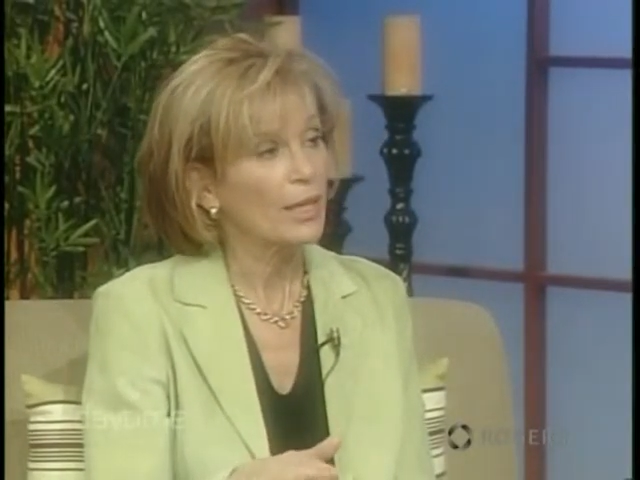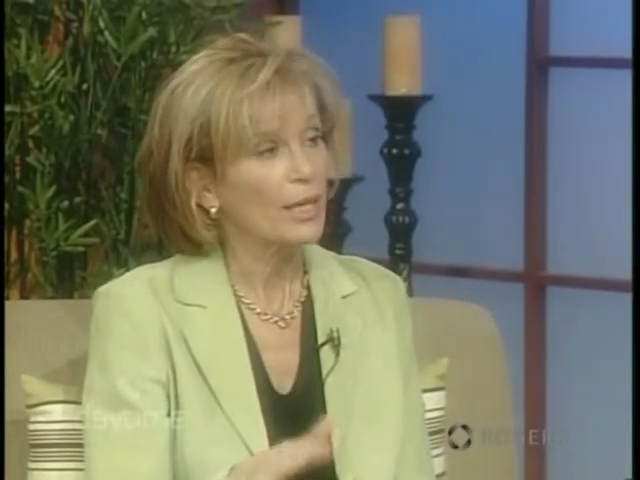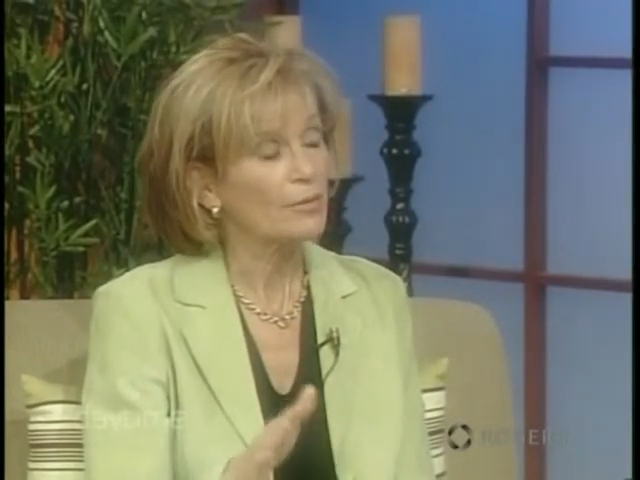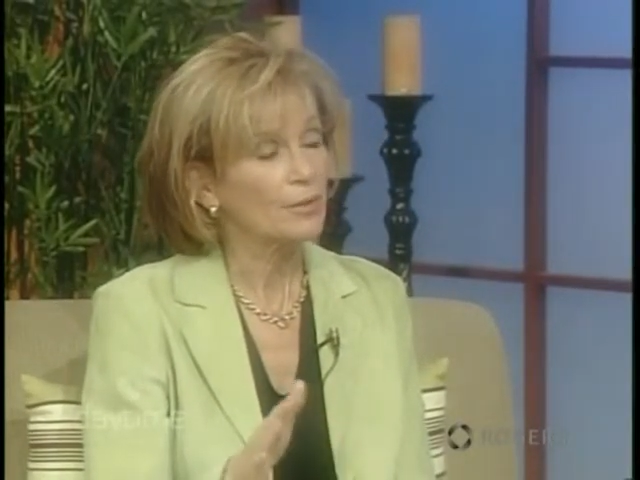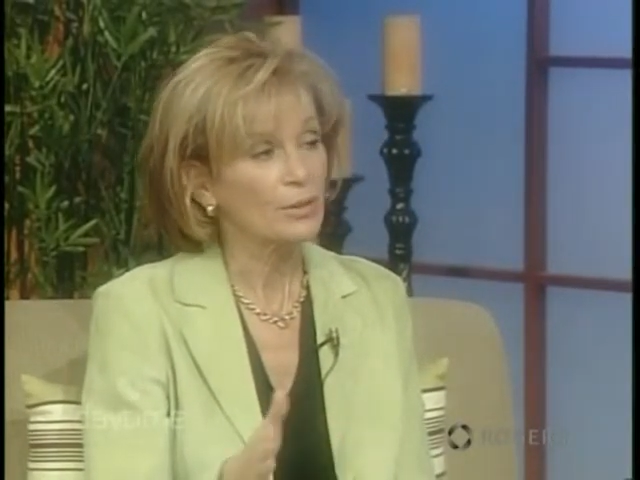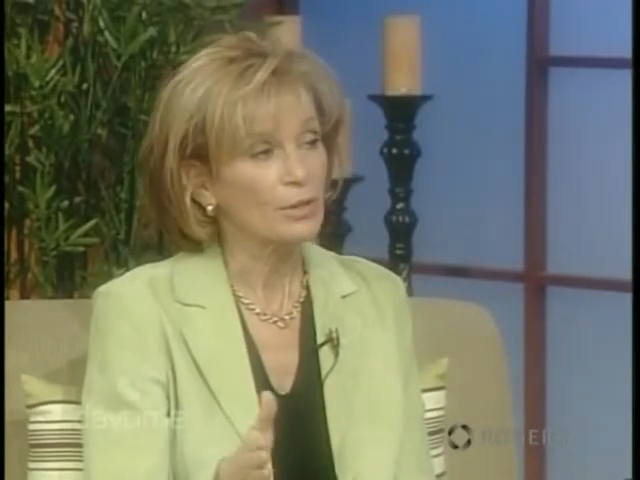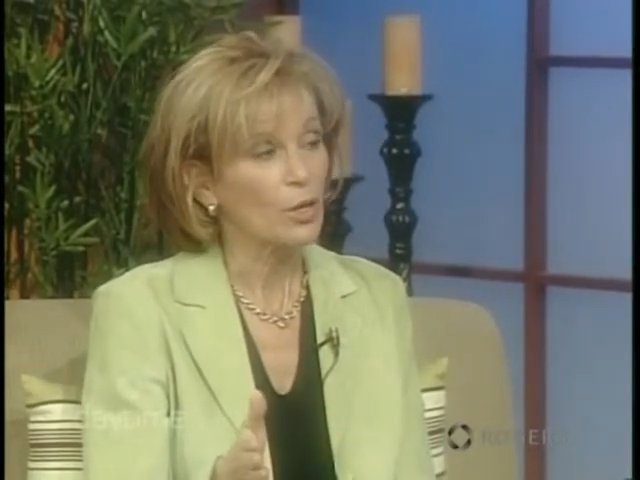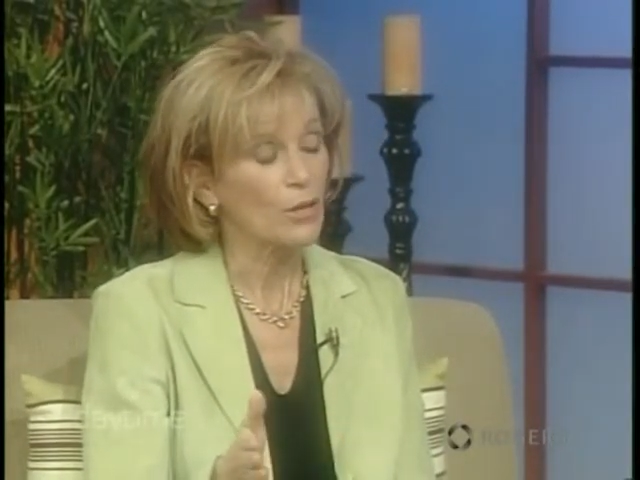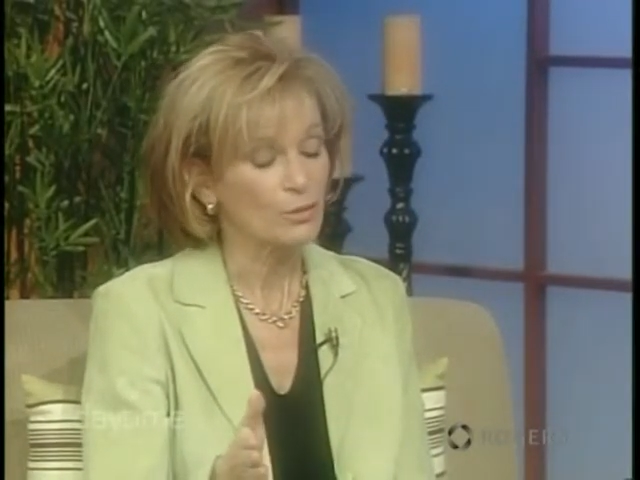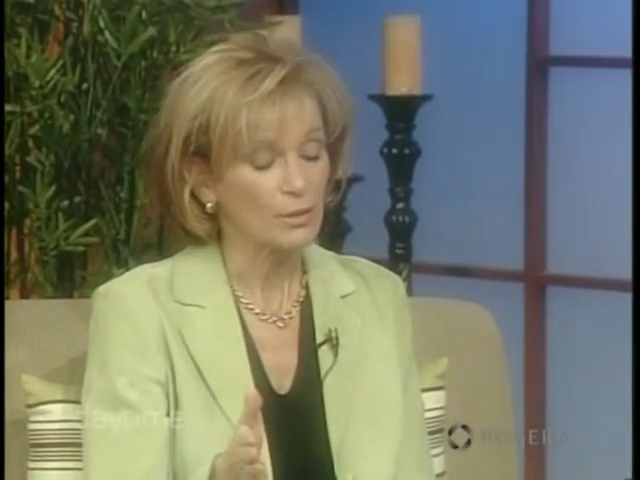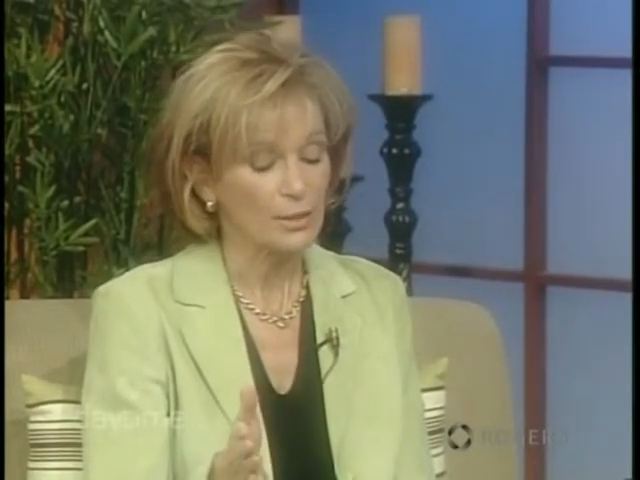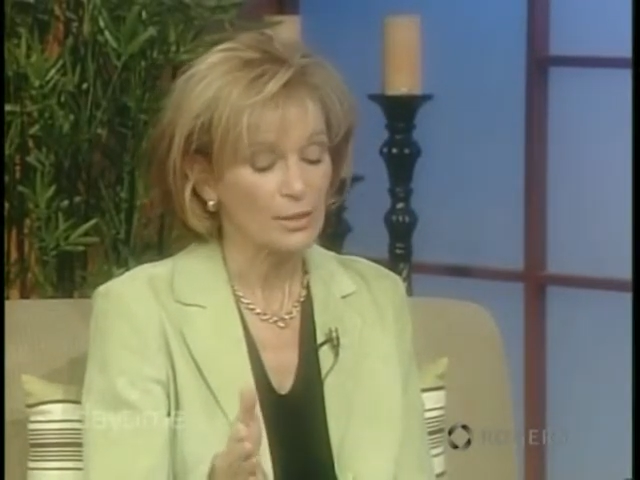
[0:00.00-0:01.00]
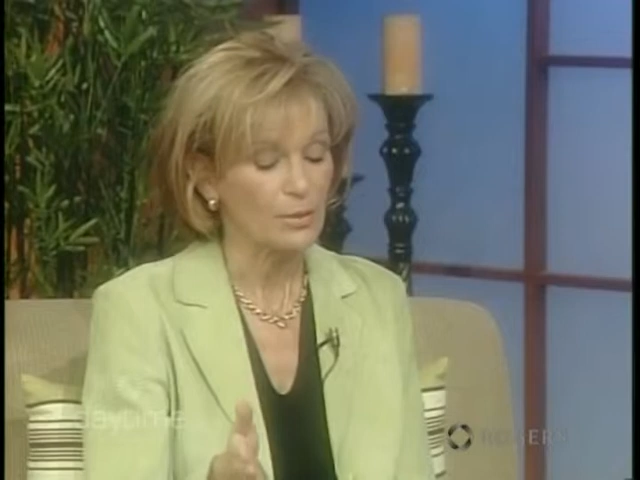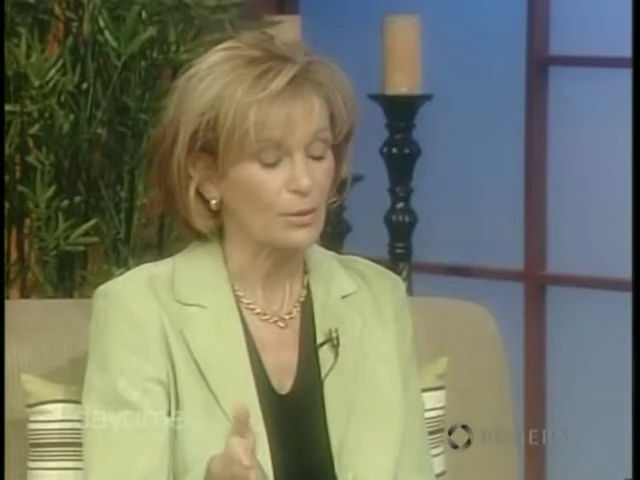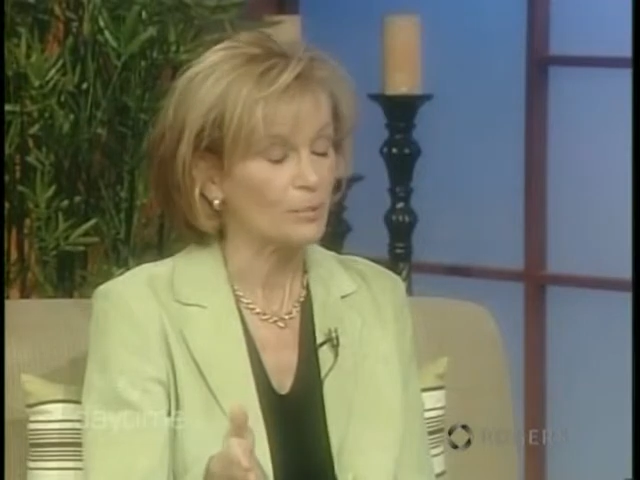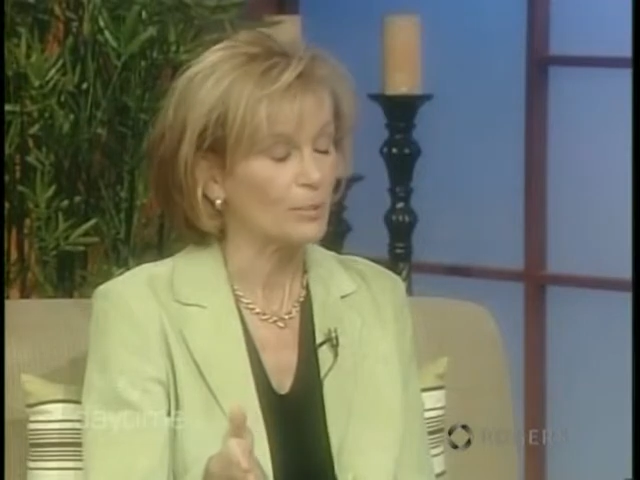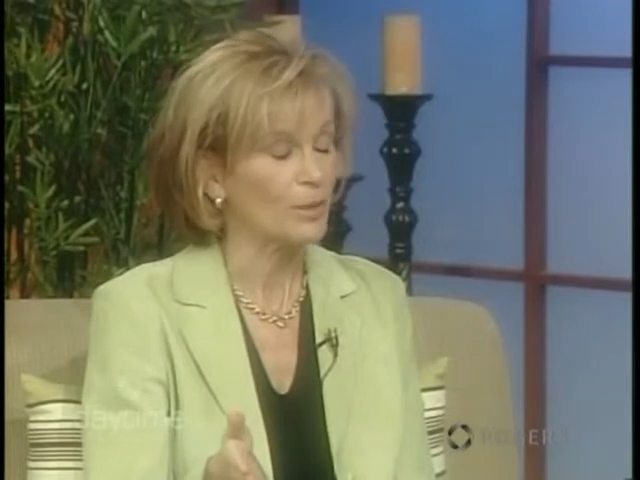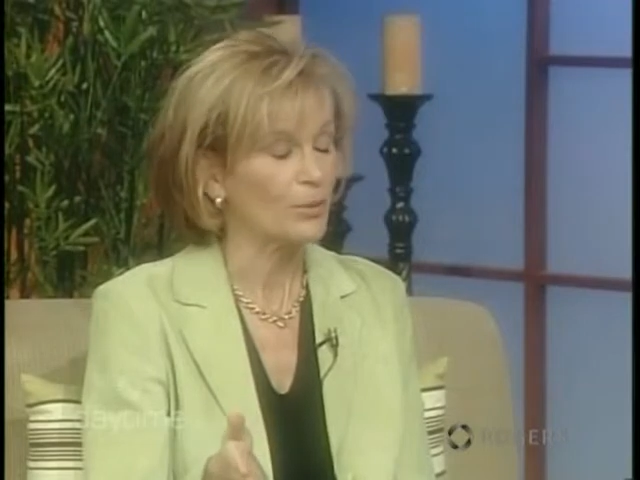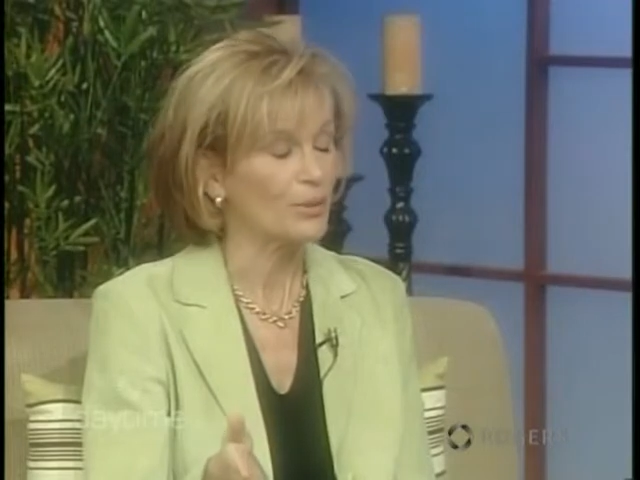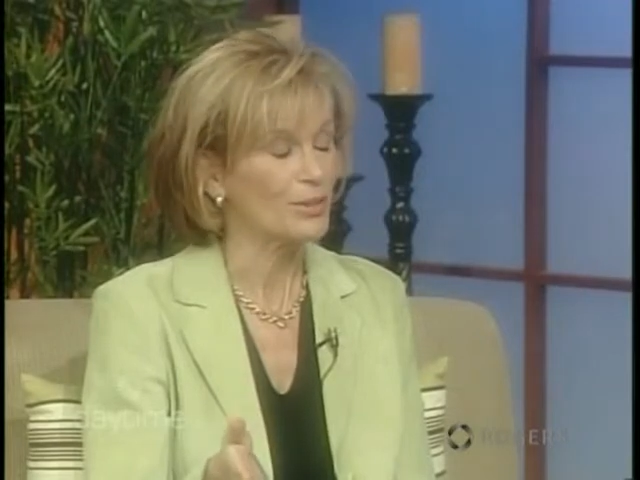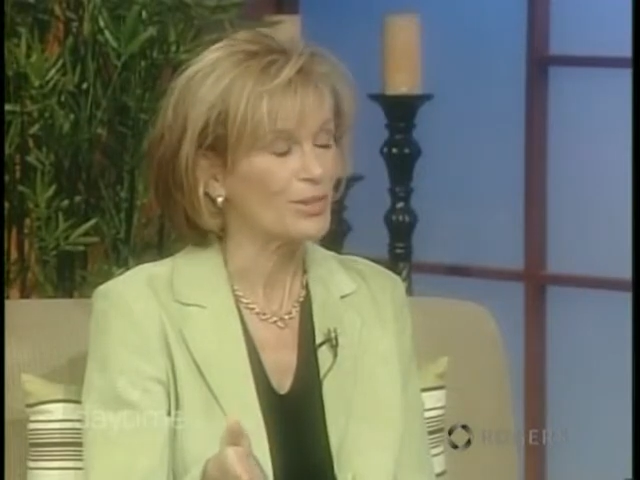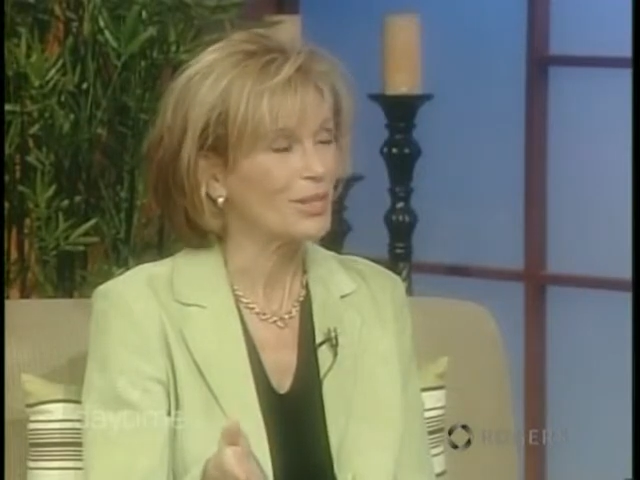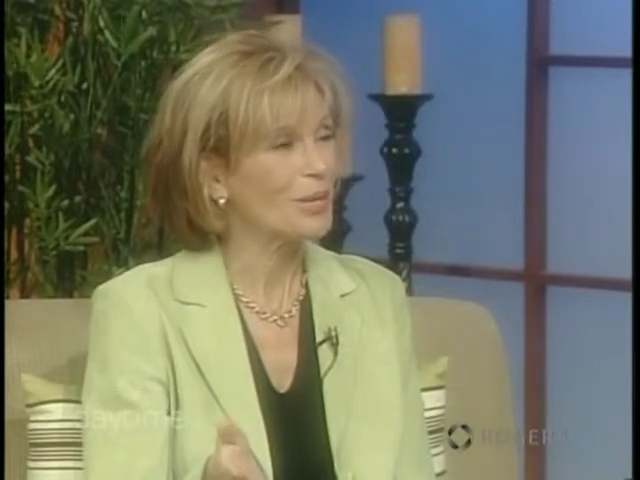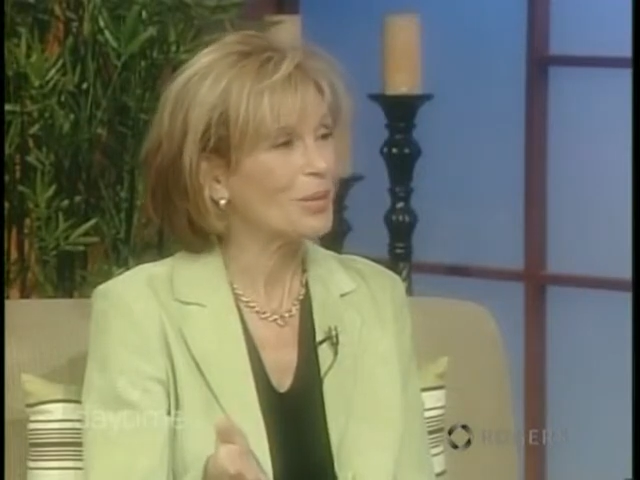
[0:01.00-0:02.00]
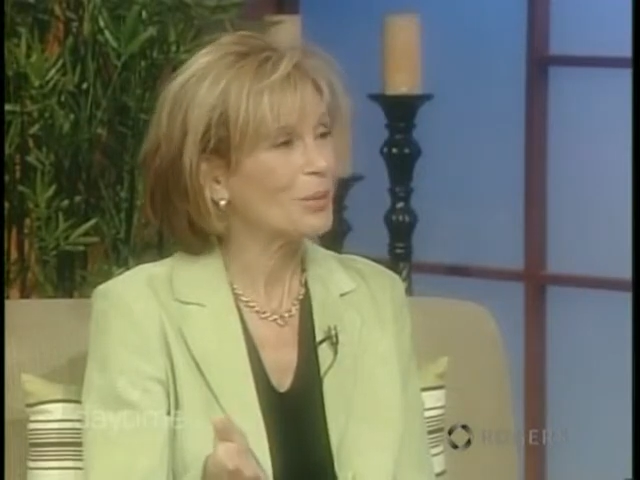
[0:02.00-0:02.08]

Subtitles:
And very often I see that parents